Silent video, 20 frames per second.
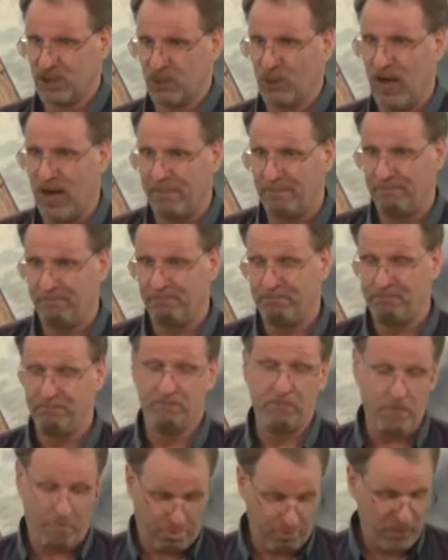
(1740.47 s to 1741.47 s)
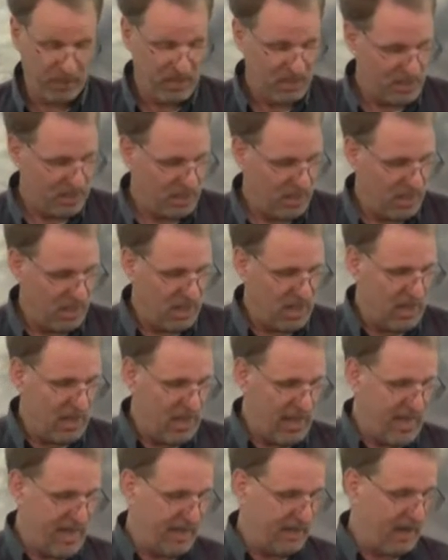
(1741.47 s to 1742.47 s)
you up.
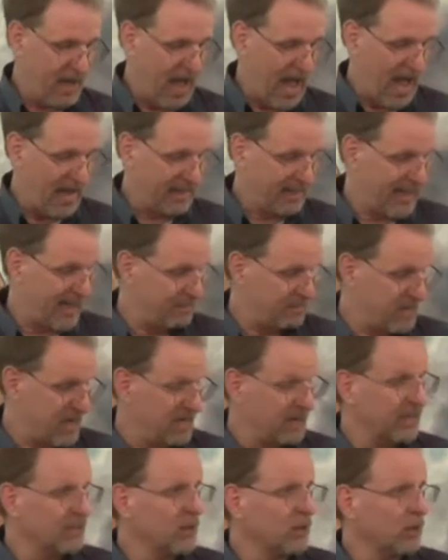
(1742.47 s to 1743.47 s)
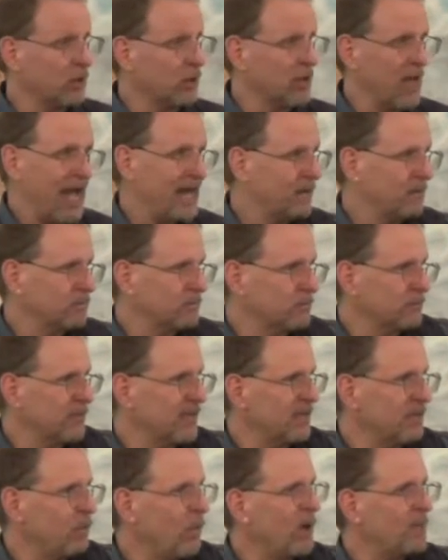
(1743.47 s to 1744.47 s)
And I kept telling the Lord, I don't
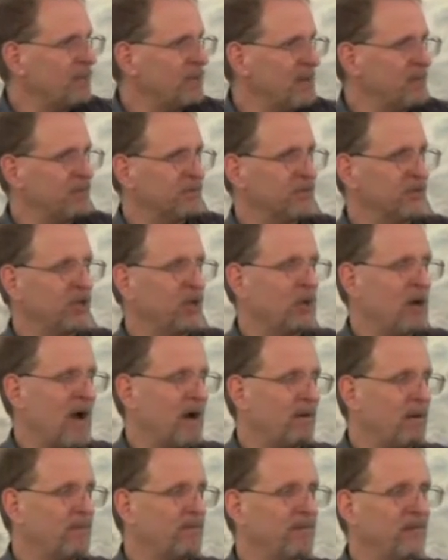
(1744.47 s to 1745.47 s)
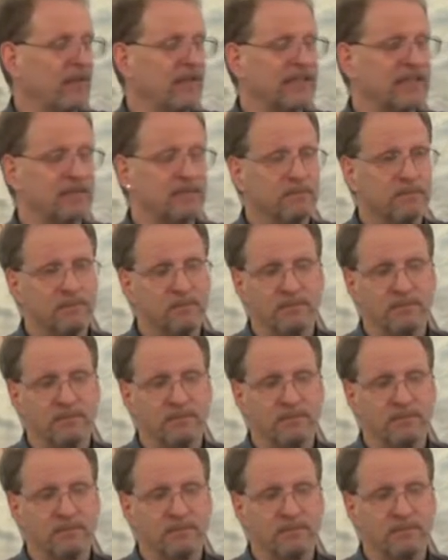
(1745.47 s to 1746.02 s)
really want people to know how I'm feeling.